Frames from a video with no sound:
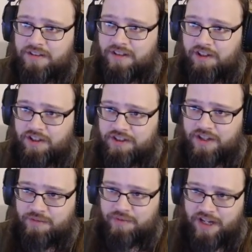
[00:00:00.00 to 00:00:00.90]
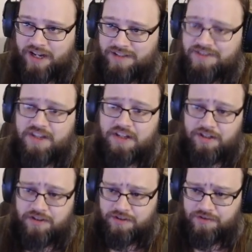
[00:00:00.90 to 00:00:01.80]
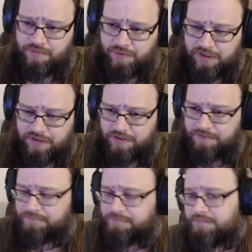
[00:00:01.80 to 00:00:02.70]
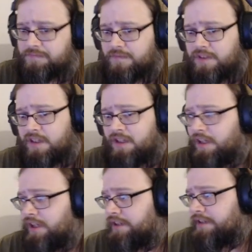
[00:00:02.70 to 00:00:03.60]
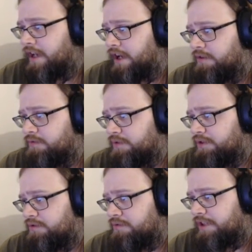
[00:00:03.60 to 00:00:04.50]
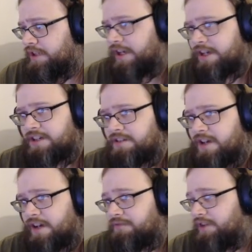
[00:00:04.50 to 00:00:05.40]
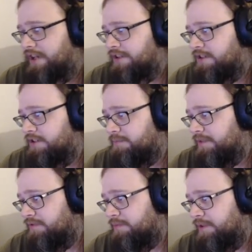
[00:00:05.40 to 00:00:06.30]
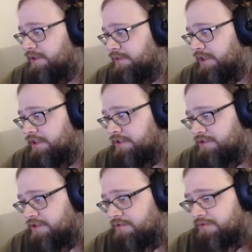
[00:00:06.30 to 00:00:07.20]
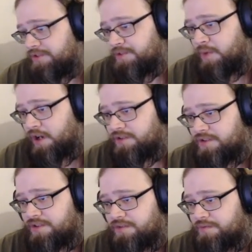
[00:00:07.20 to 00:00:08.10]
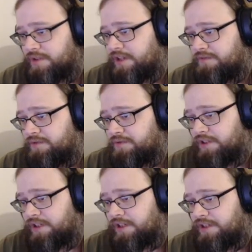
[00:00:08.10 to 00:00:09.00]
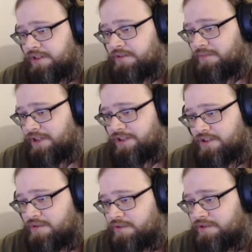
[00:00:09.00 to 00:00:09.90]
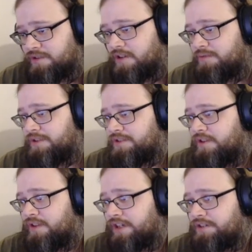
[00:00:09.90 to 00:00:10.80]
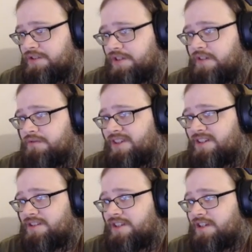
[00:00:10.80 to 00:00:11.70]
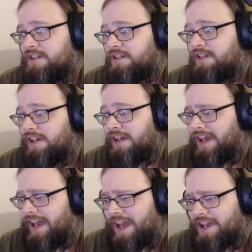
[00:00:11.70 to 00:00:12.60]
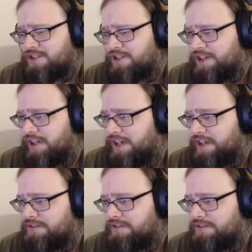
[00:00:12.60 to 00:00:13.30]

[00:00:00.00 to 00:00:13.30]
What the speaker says: it looks like we got Ascended this week. Now, real quick, I forgot the PvP weekly. So for Sparks this week, if you want to get bloody tokens, conquest, all that good stuff, it is in Ashkahet,